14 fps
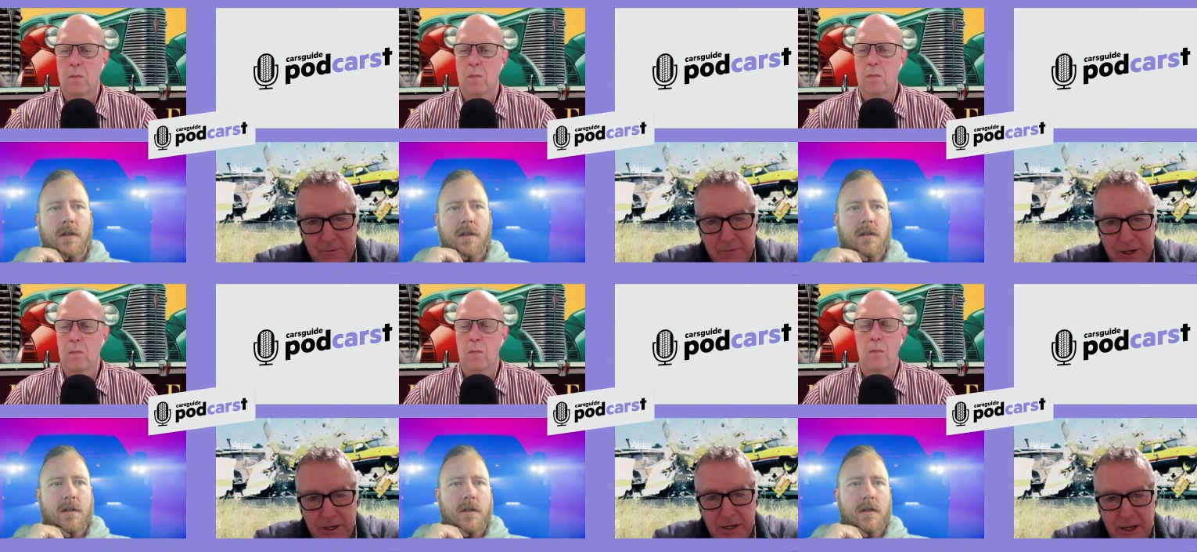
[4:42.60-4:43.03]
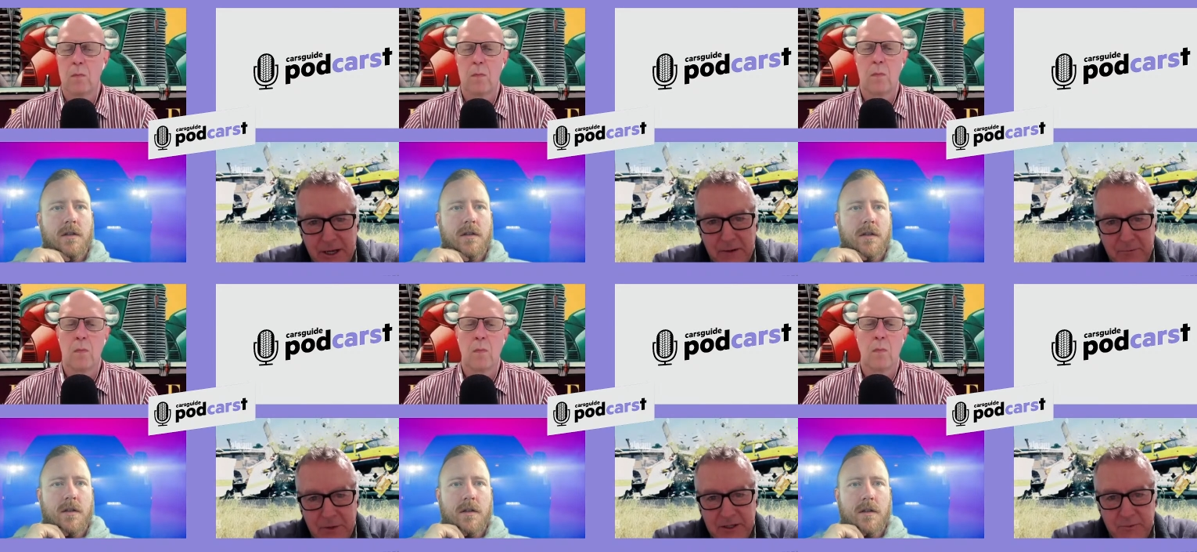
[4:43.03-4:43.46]
Speaker 1: I mean, uh,
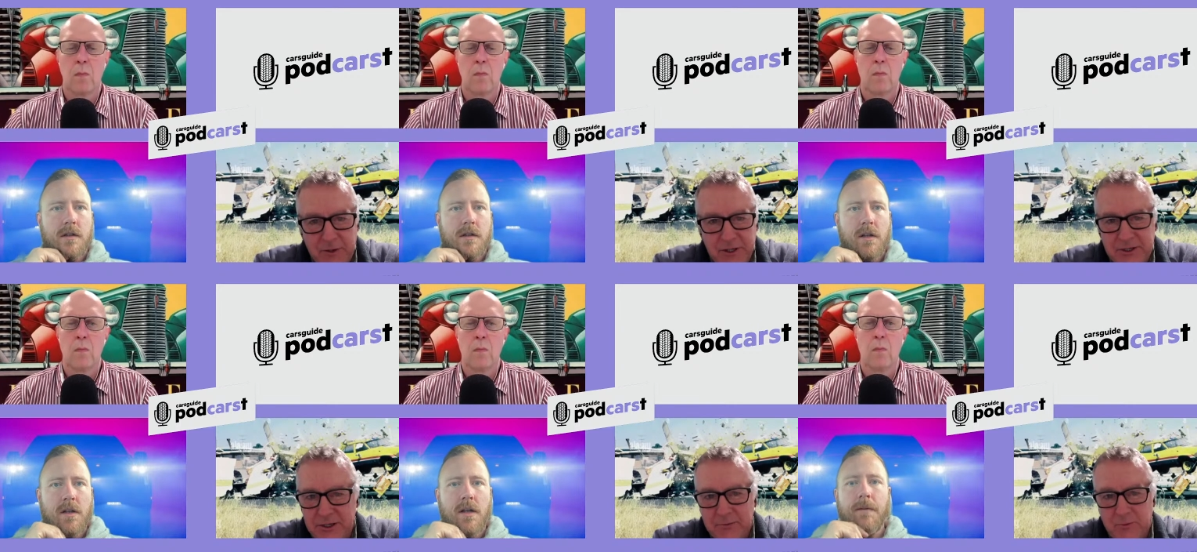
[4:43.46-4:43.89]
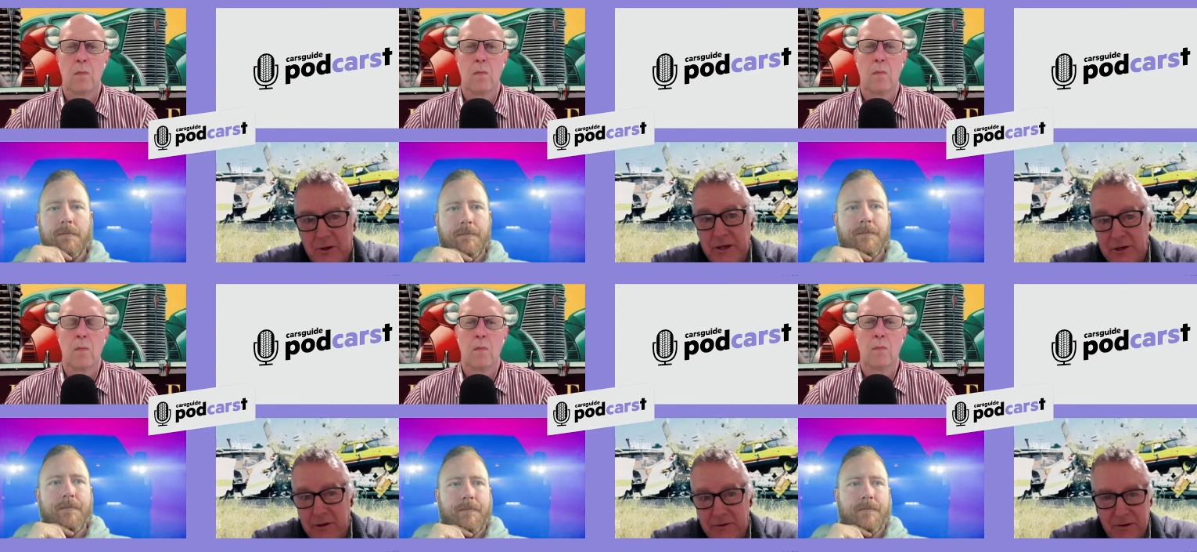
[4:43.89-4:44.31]
Mitsubishi's, while they're
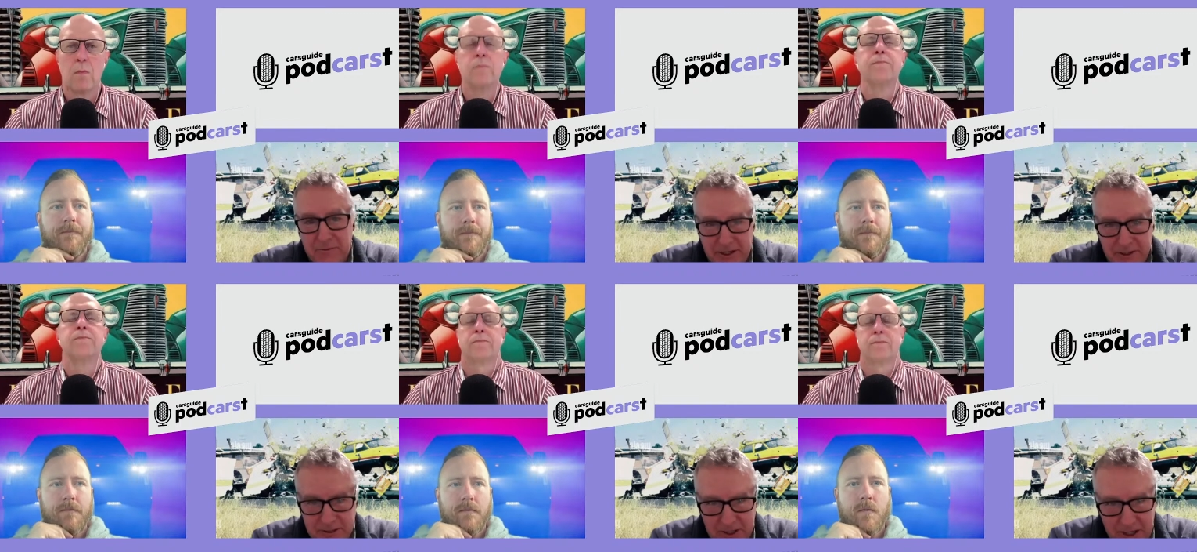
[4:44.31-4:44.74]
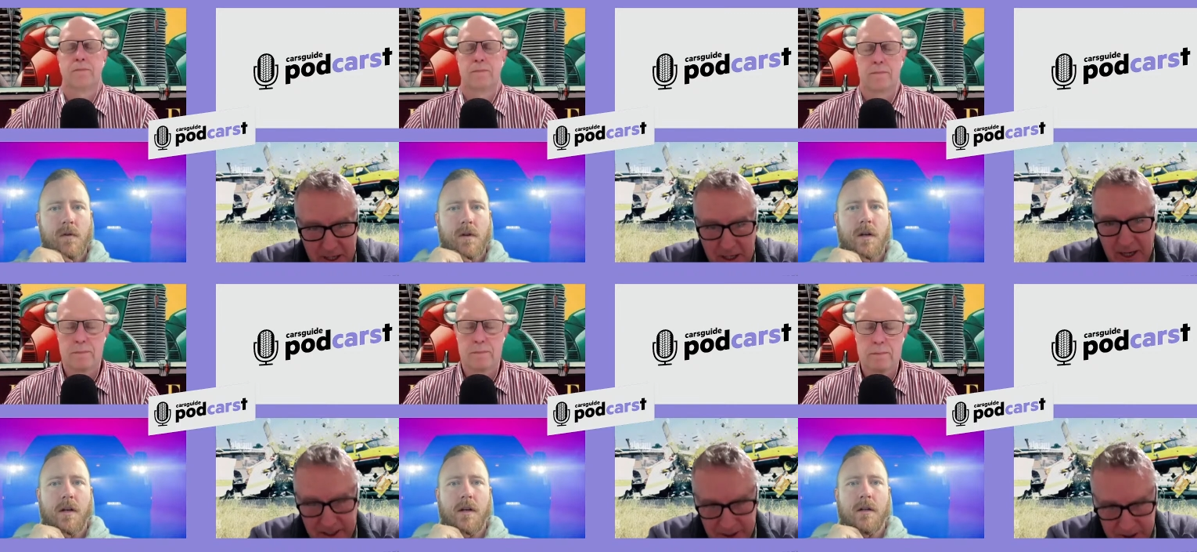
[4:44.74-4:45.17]
not the most
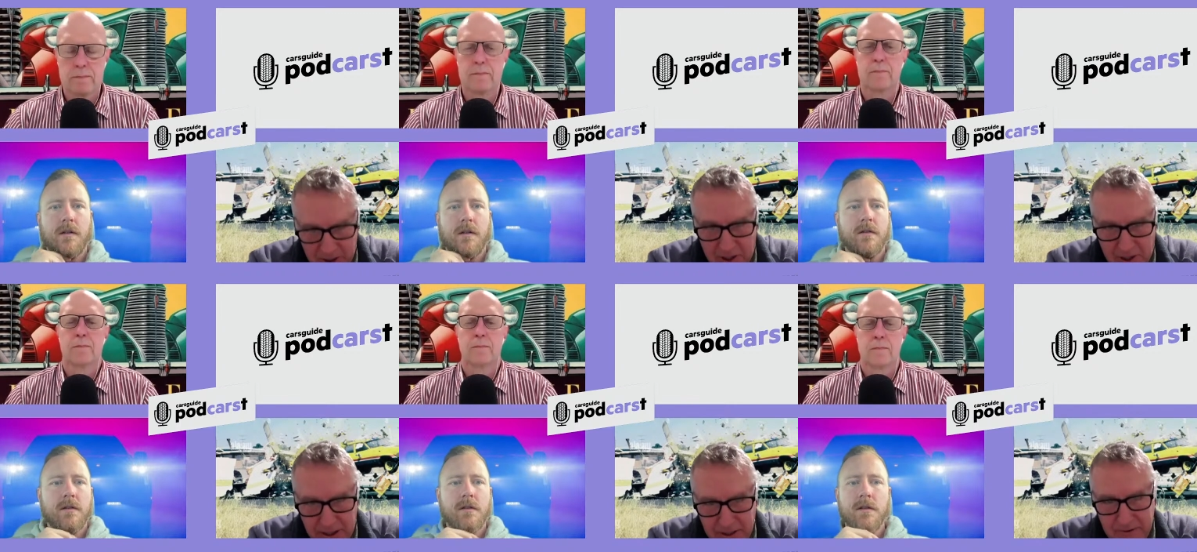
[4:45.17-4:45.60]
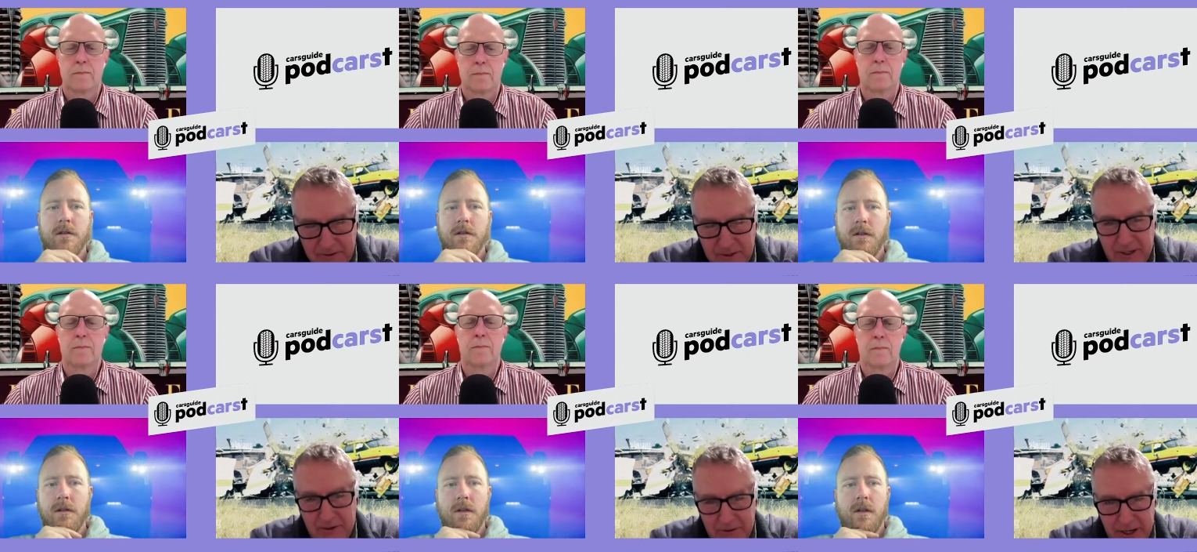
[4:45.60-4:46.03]
exciting
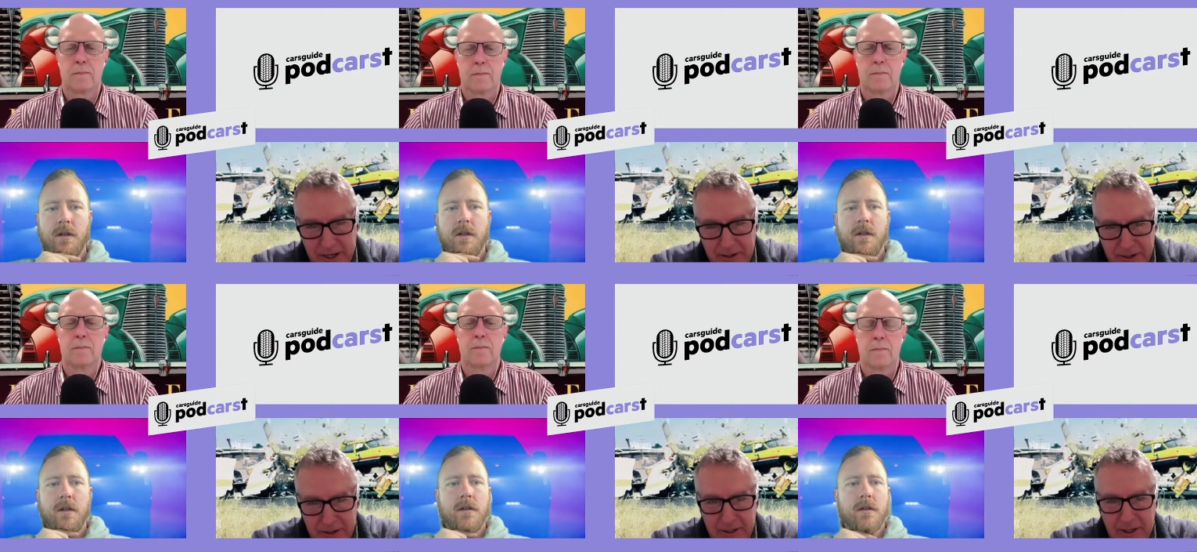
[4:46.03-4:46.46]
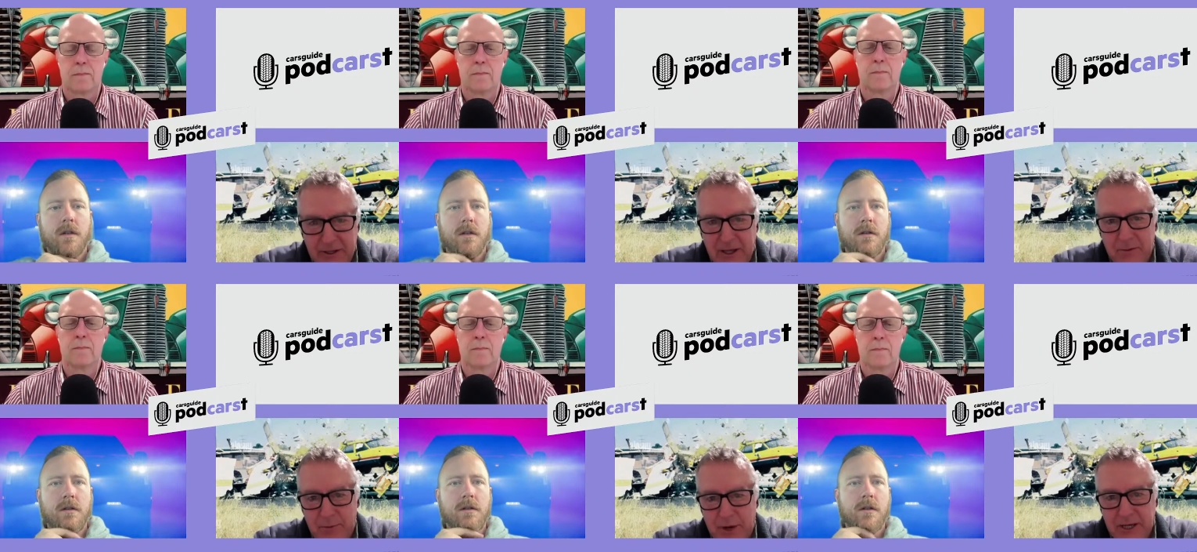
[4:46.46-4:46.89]
thing around in, the, in
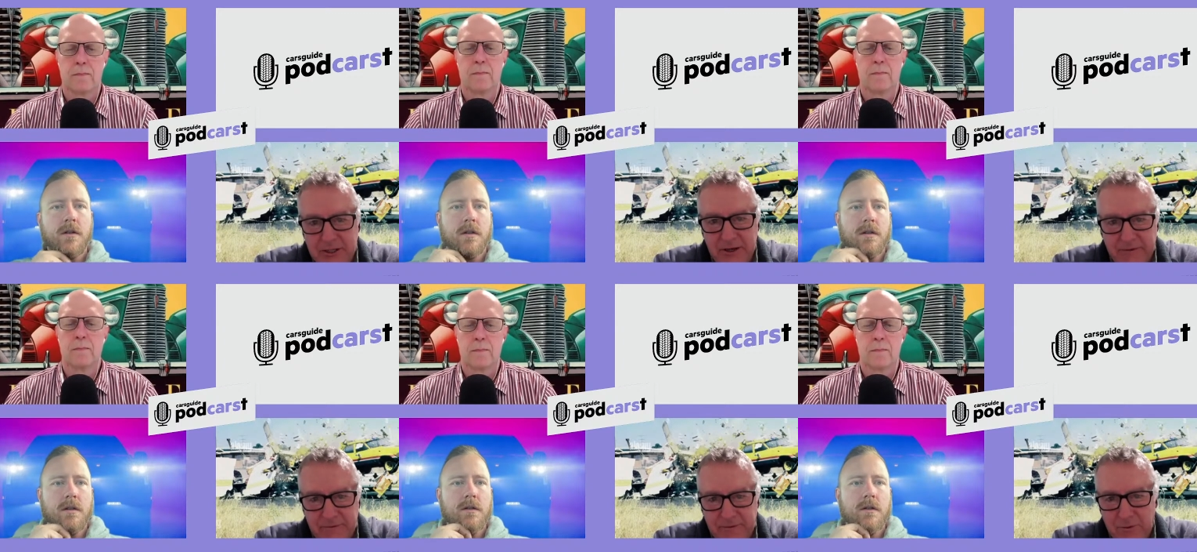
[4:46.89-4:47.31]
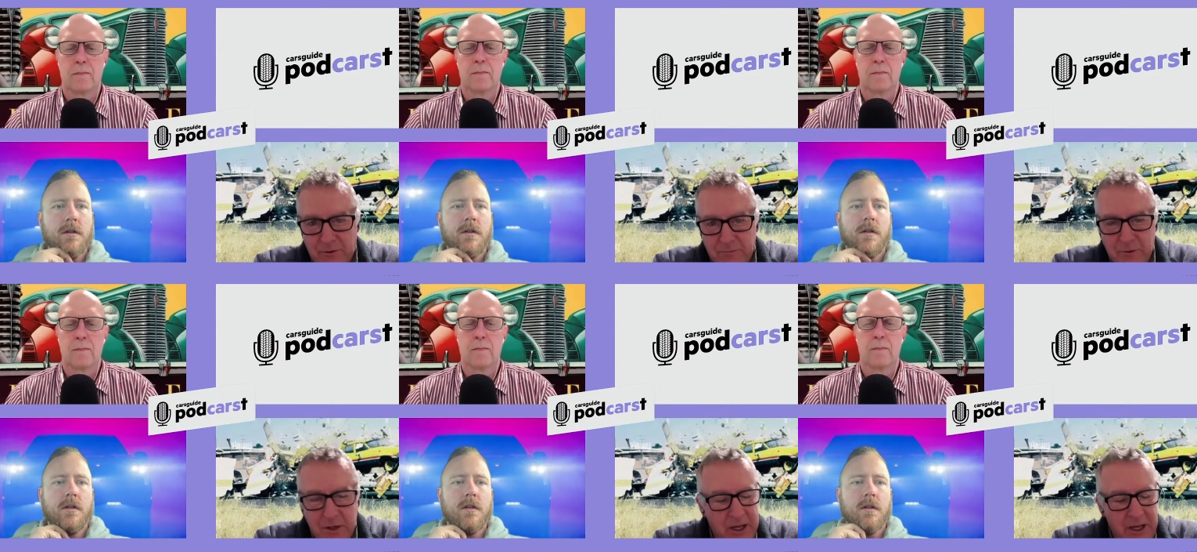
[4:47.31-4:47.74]
their basic
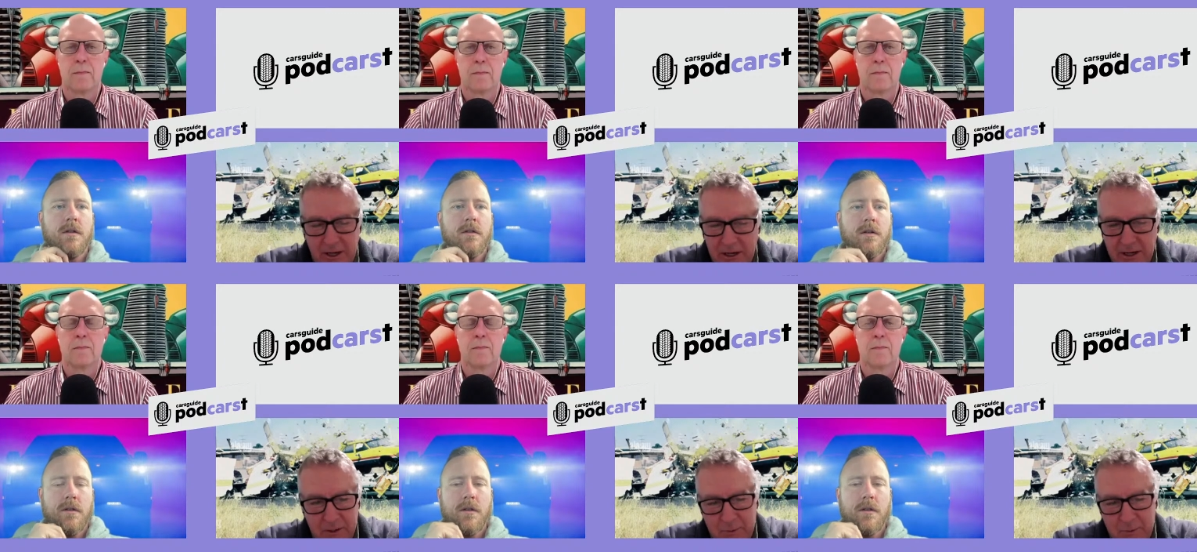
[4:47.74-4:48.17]
form. You know,